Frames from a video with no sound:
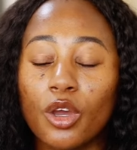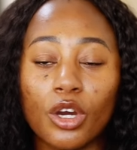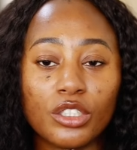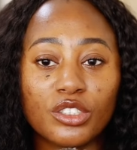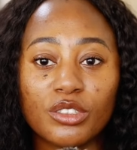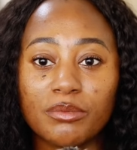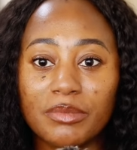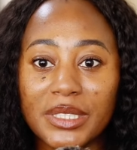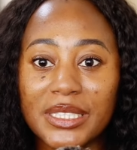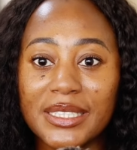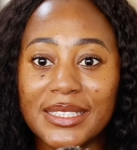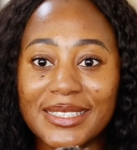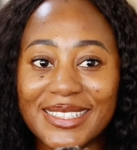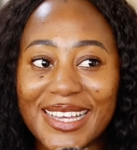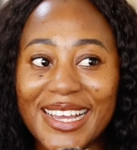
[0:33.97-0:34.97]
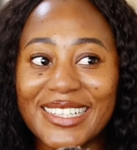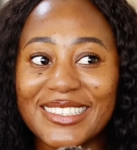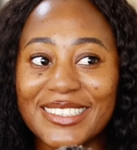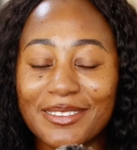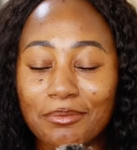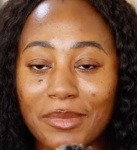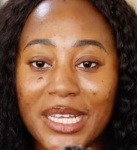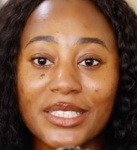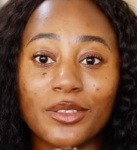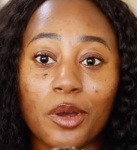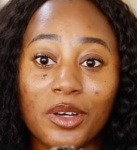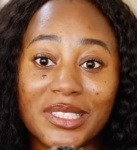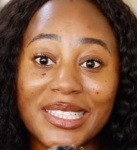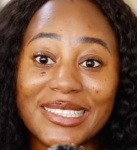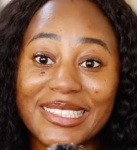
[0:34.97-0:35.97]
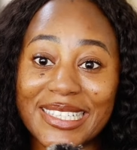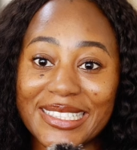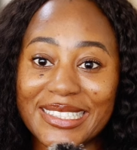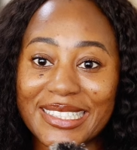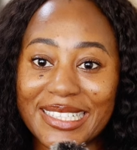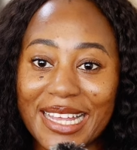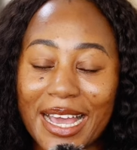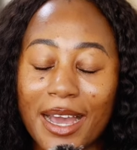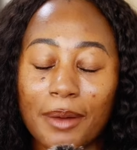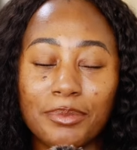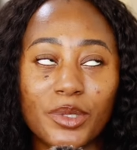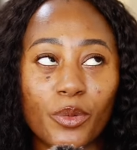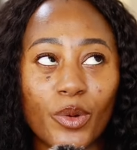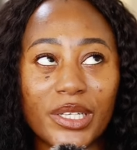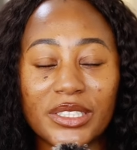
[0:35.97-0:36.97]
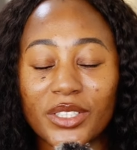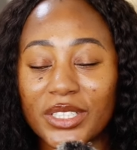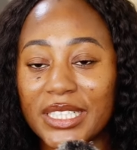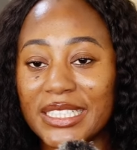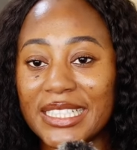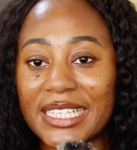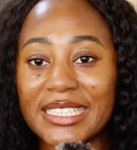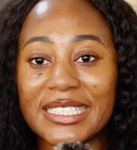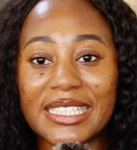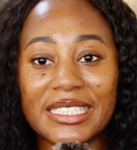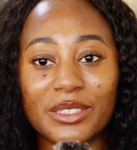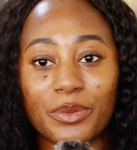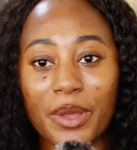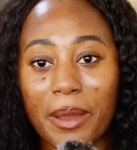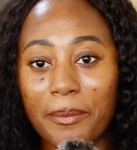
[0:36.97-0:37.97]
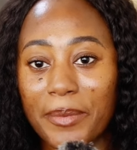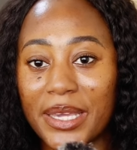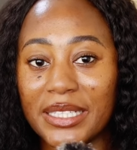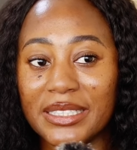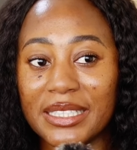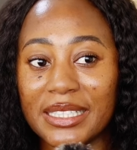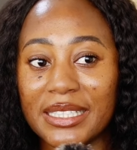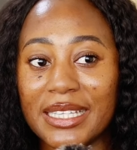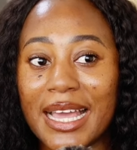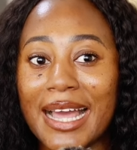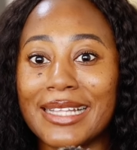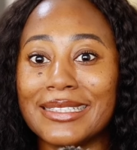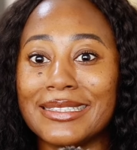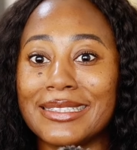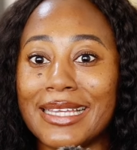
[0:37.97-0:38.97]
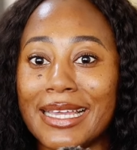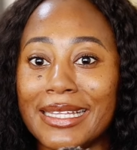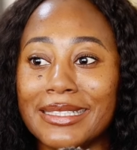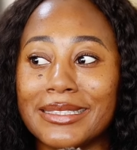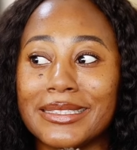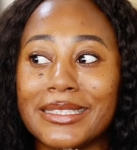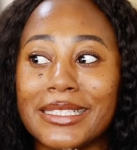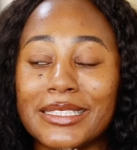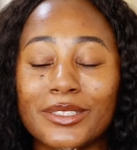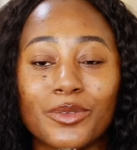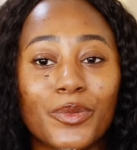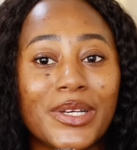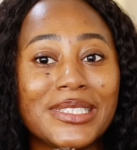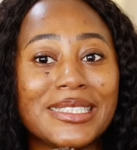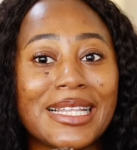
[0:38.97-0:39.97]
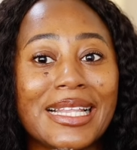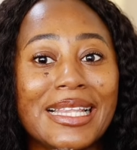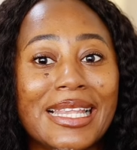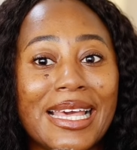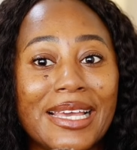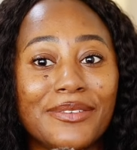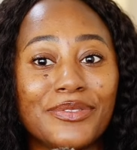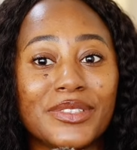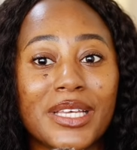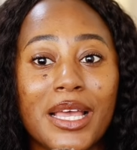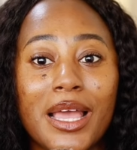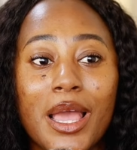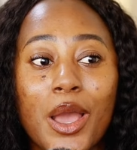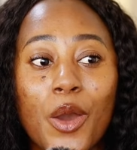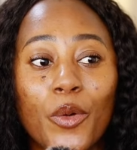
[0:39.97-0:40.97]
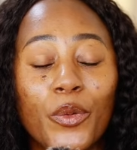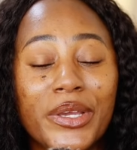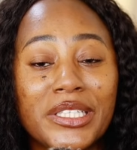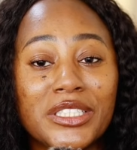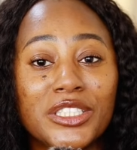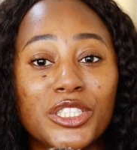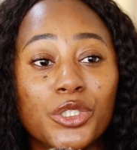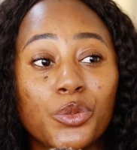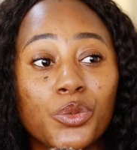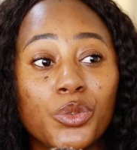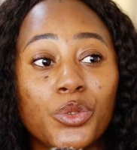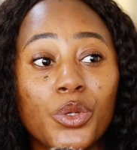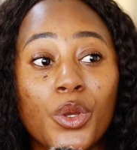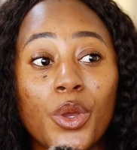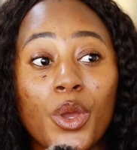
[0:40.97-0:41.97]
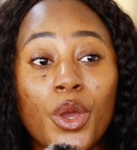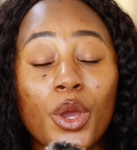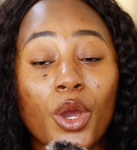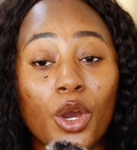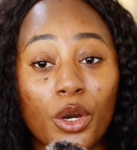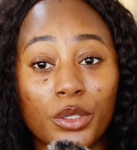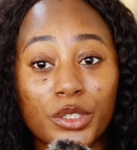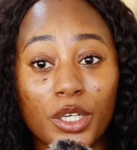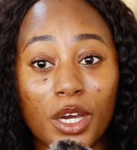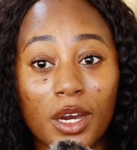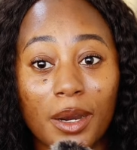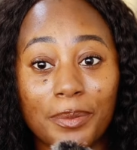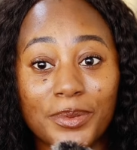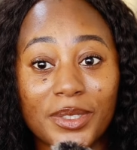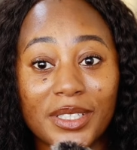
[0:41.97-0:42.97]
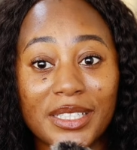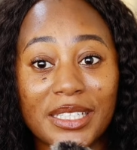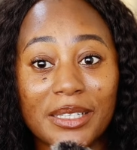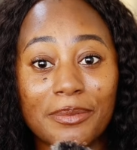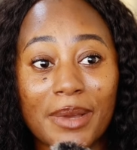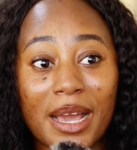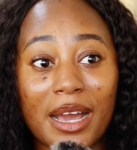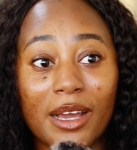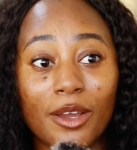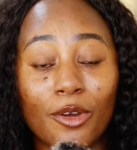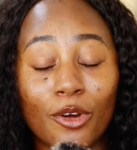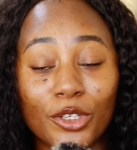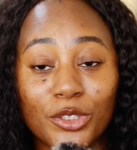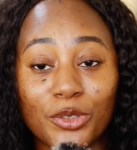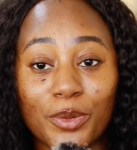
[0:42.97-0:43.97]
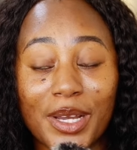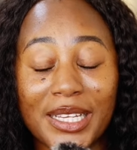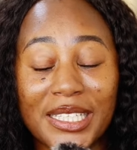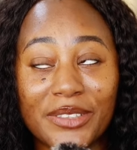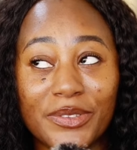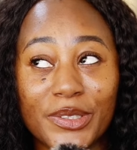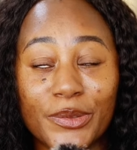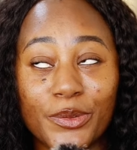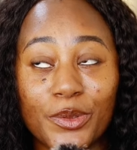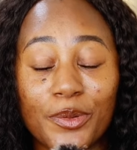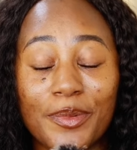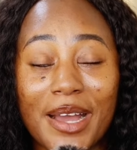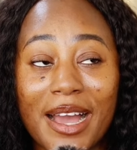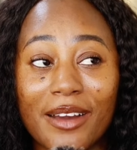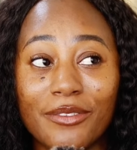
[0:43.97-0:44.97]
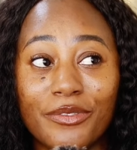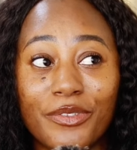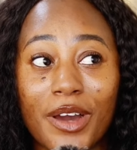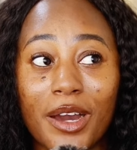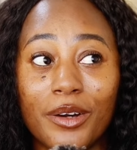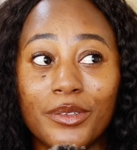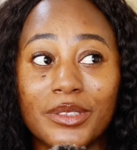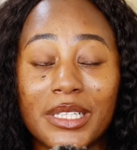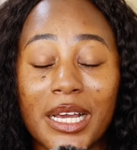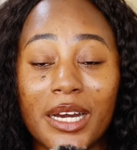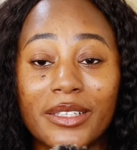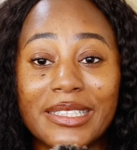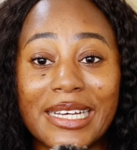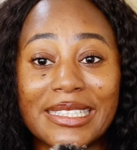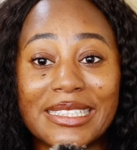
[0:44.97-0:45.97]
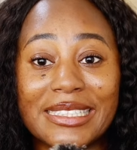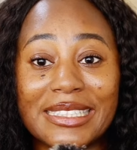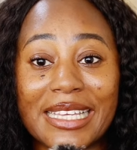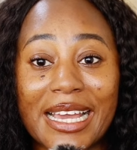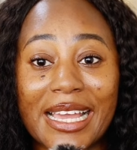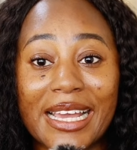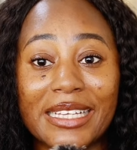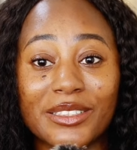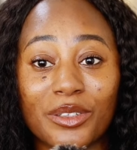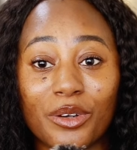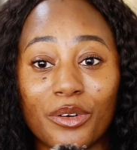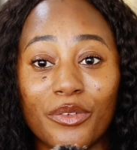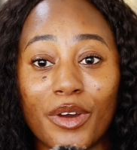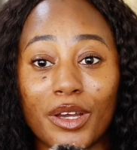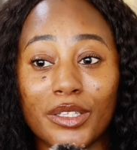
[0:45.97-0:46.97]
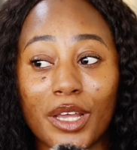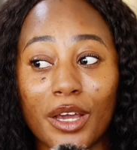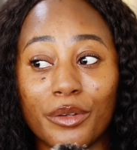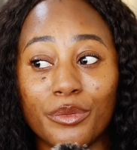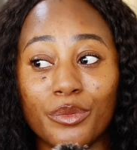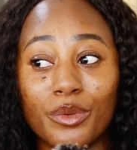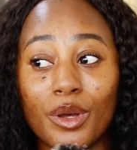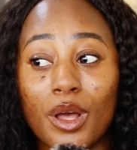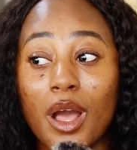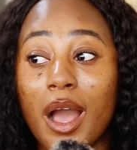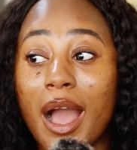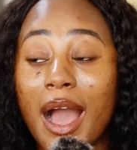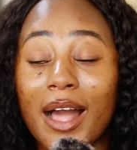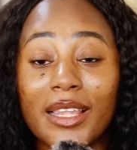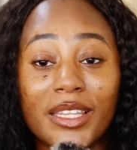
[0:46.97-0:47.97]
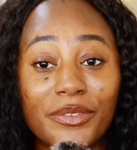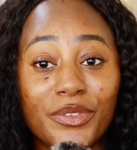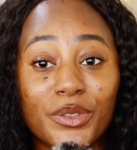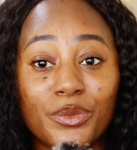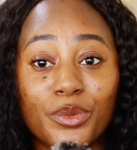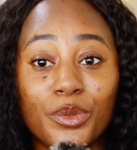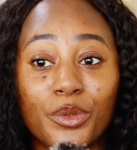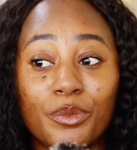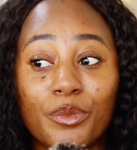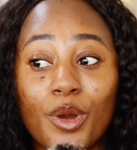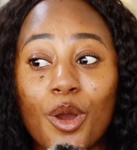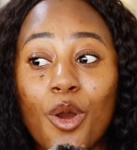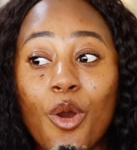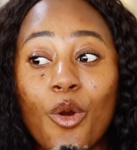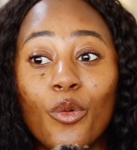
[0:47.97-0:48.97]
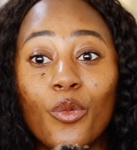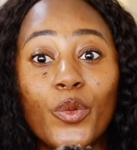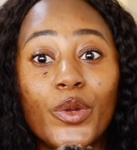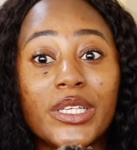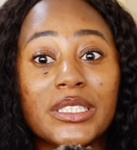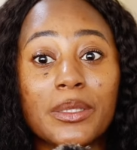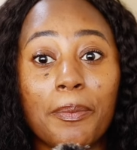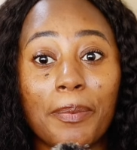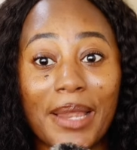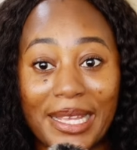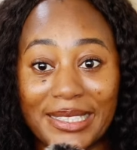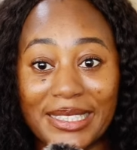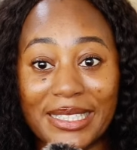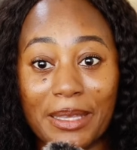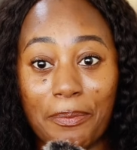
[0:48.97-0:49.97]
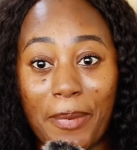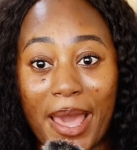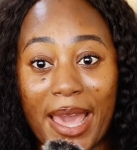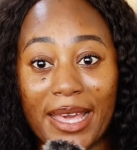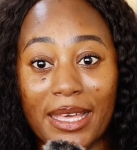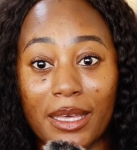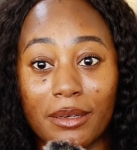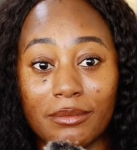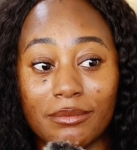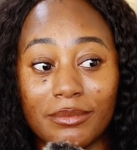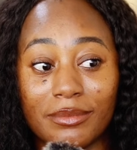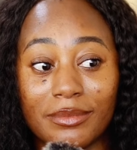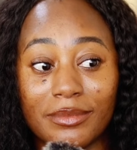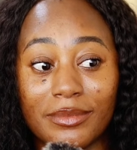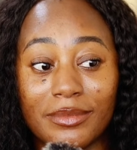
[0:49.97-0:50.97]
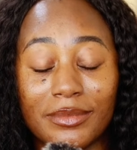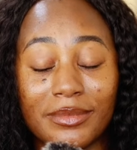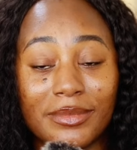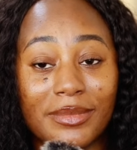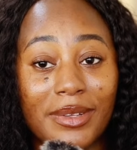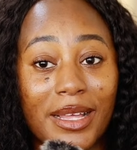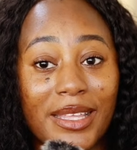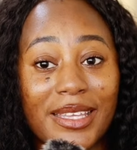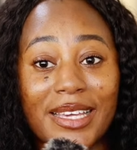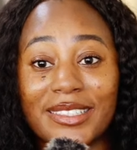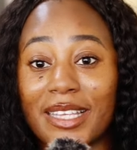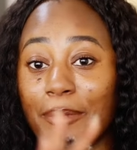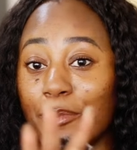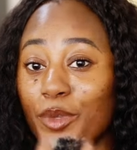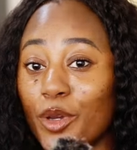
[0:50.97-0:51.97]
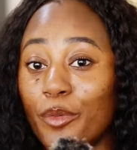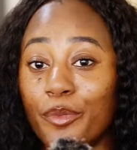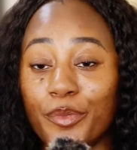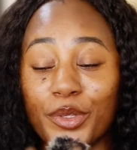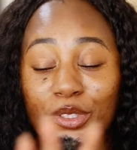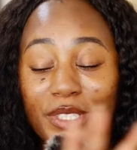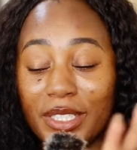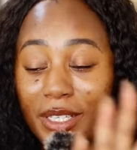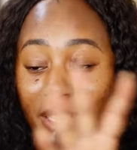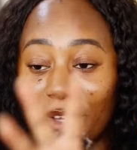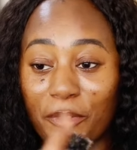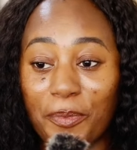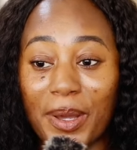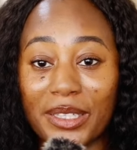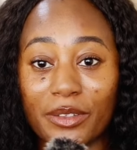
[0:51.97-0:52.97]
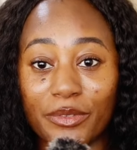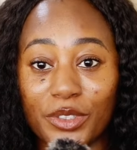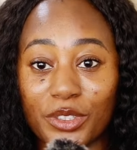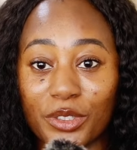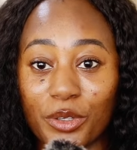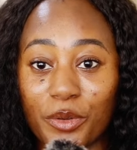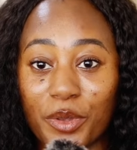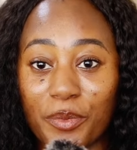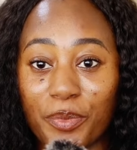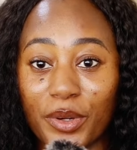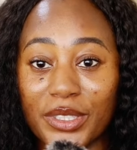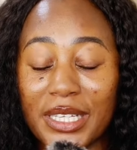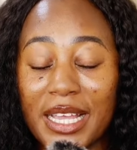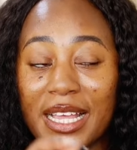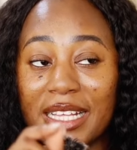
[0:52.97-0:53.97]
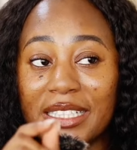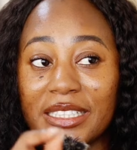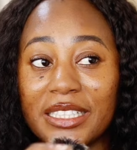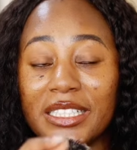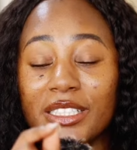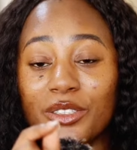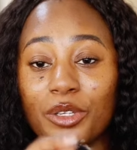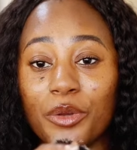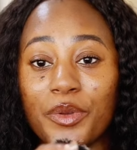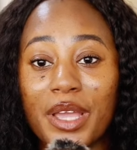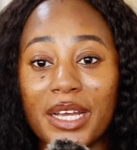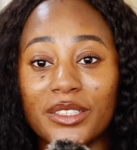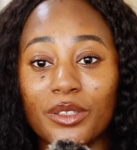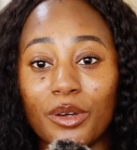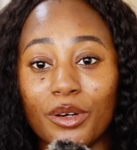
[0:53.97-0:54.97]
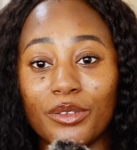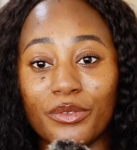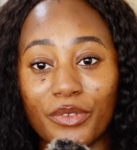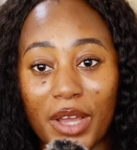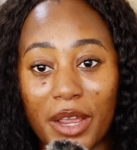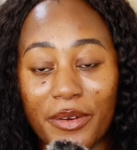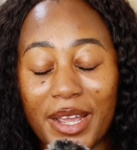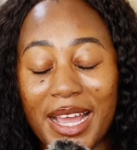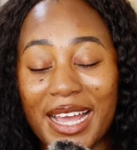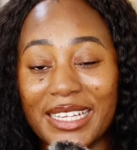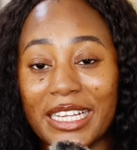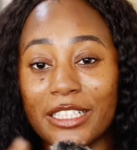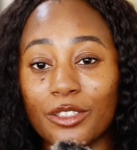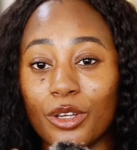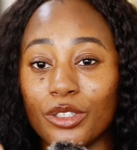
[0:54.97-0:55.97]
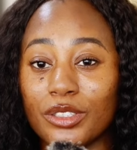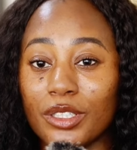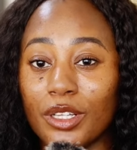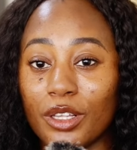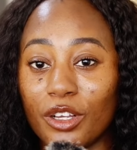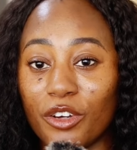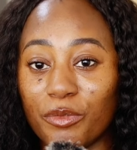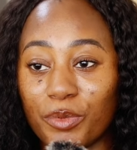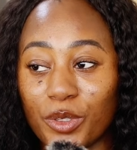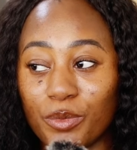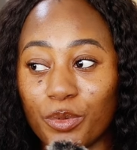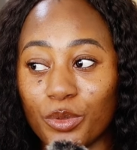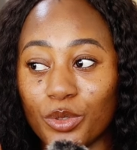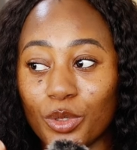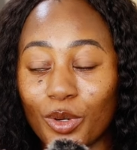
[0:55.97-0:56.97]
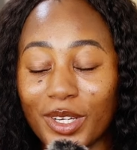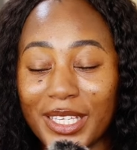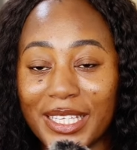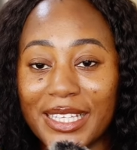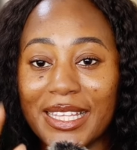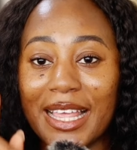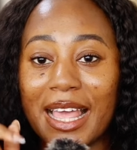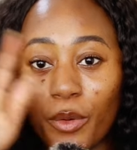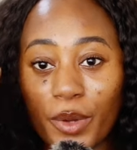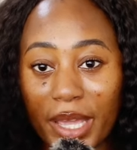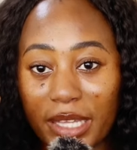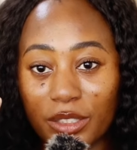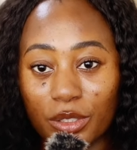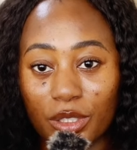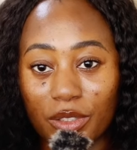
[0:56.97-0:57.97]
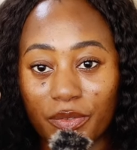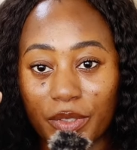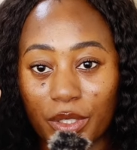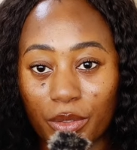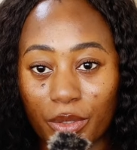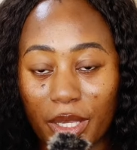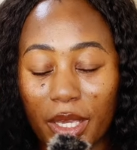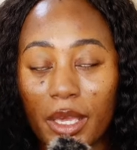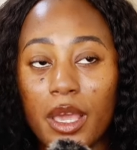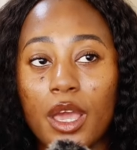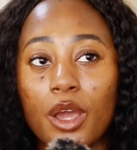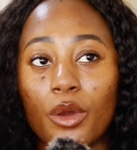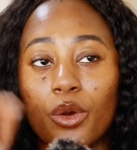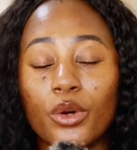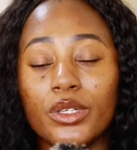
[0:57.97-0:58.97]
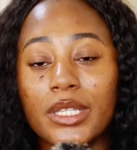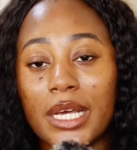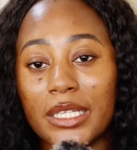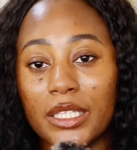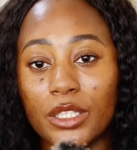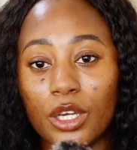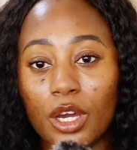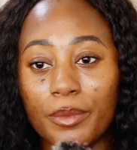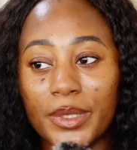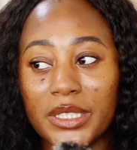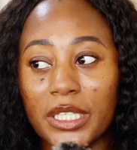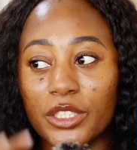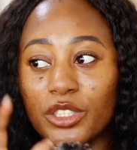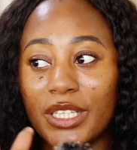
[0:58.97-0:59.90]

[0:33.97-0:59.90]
got to meet this guy she met on a dating app. They went on a date, things were amazing, and then things went left when she called the cops on him and got to her living room and found out that this guy has covered her living room with plastic bag. Yes, I'm muting a lot of part of the story, but this story has gone viral and has gotten a lot of people talking. Before we get into this video, okay, go down in the comment